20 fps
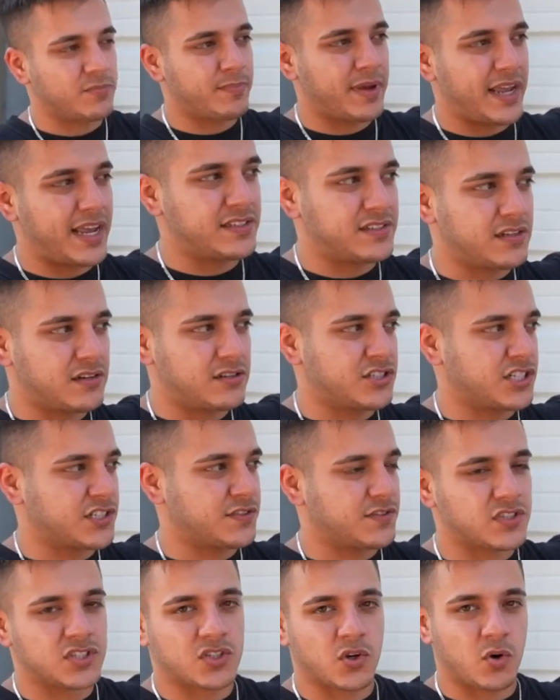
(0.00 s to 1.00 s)
bays that are just
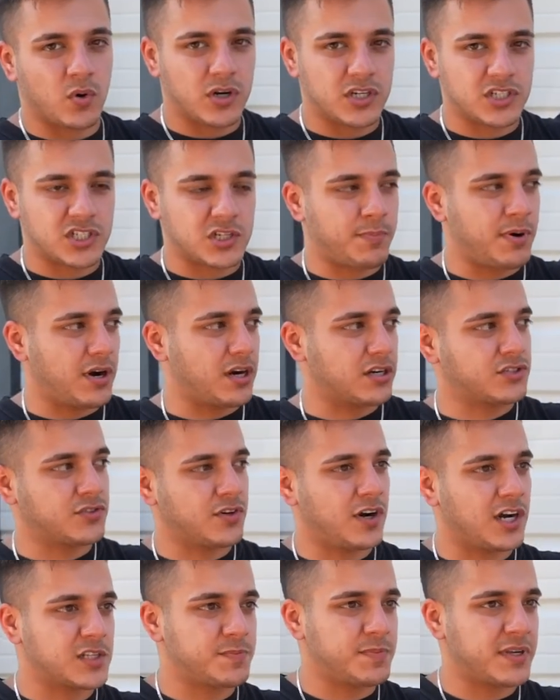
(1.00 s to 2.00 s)
for storage to park
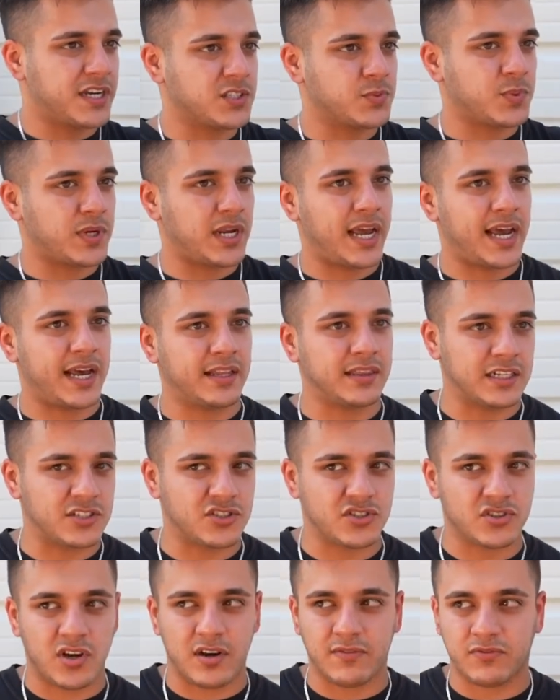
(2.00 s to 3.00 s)
trucks, because when I had
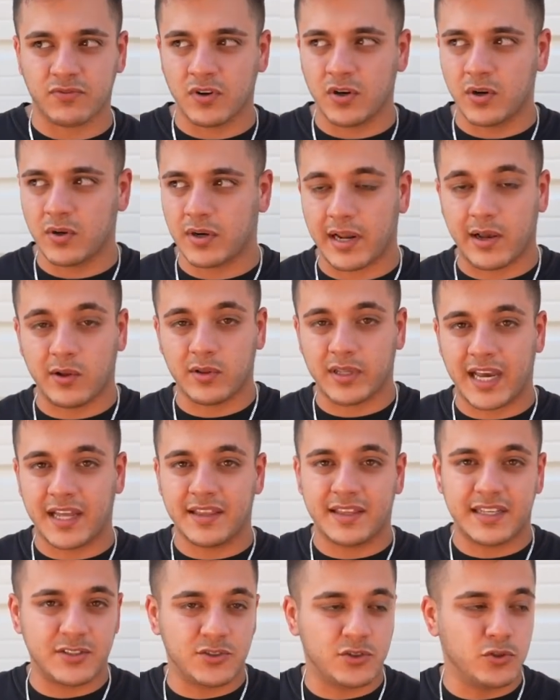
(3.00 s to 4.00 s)
Legends Off-Road and I only
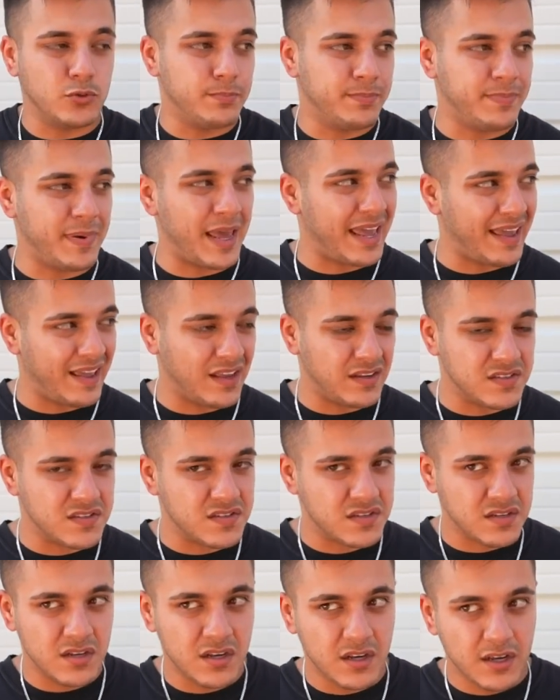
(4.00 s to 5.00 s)
had these 2
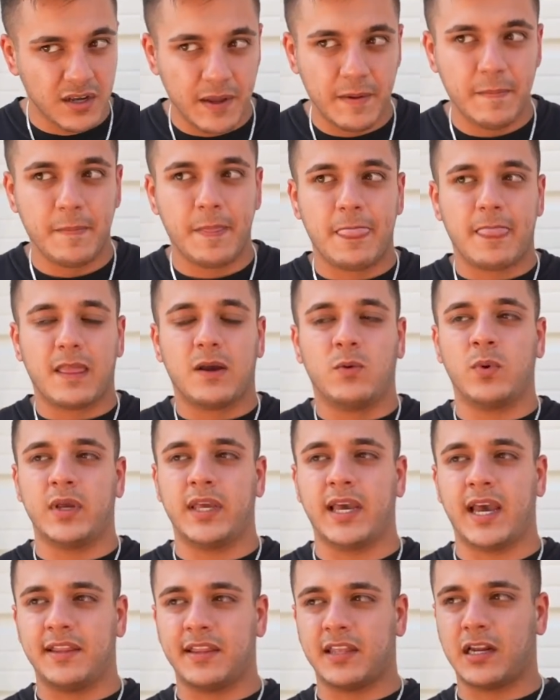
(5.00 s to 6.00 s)
bays,
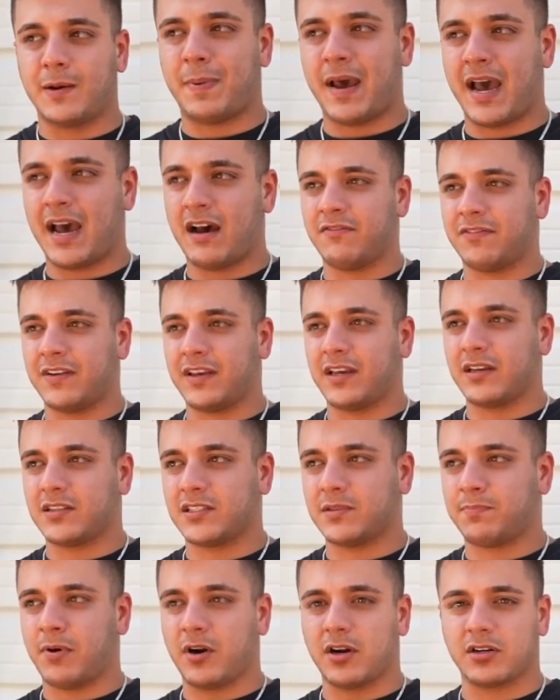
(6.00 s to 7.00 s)
we ended up having
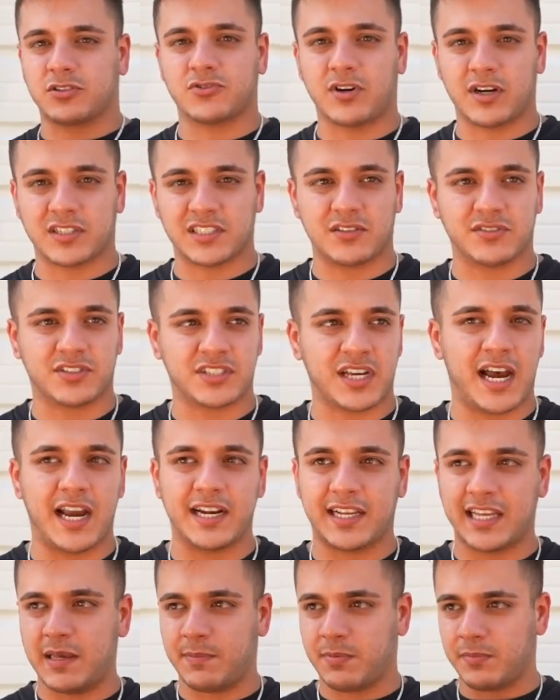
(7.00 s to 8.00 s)
to park trucks
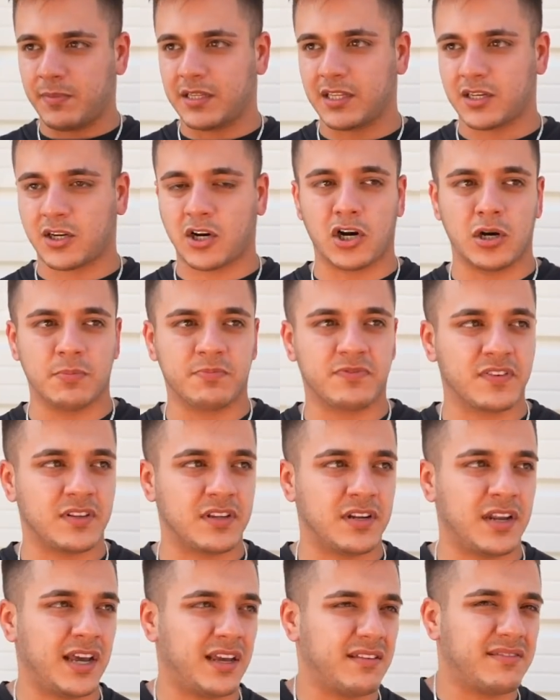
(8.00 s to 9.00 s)
outside, keep them on the curb for
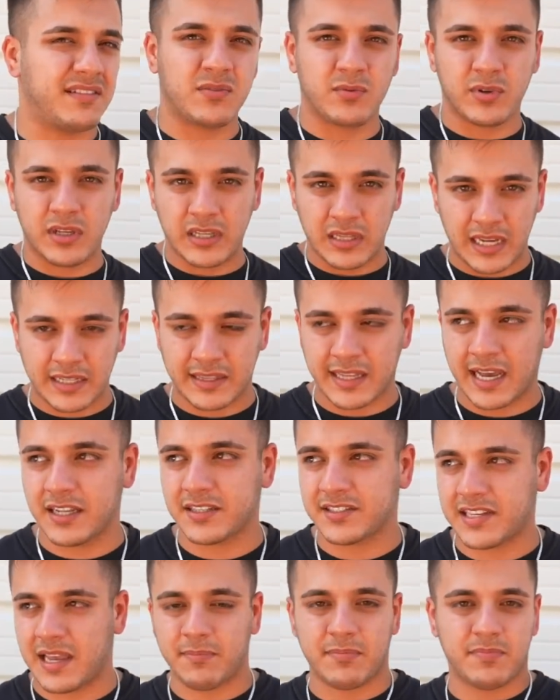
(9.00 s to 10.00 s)
the night. Didn't really like that.
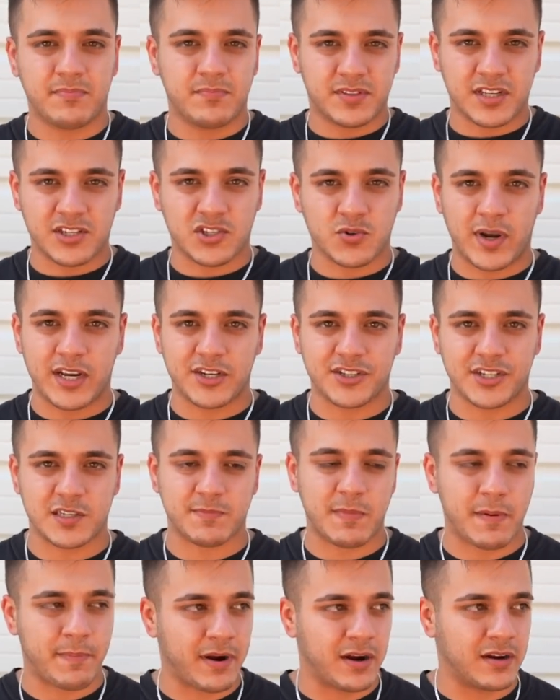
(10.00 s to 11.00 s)
Same situation as
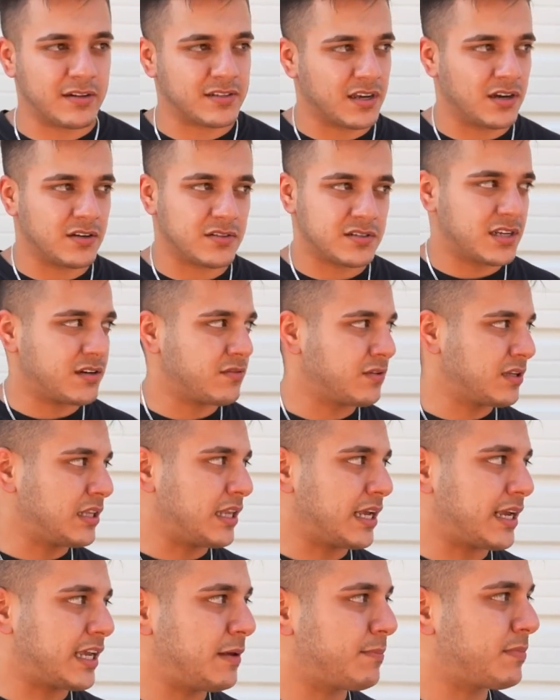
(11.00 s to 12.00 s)
my parents' house. Didn't really
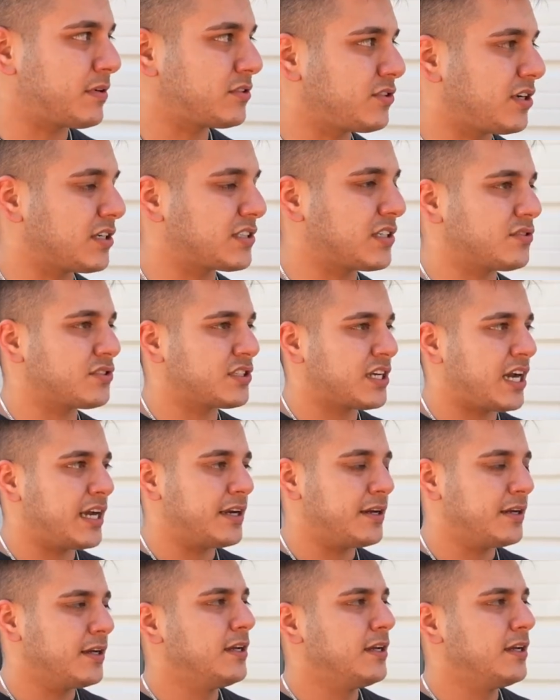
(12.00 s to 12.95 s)
like keeping trucks outside.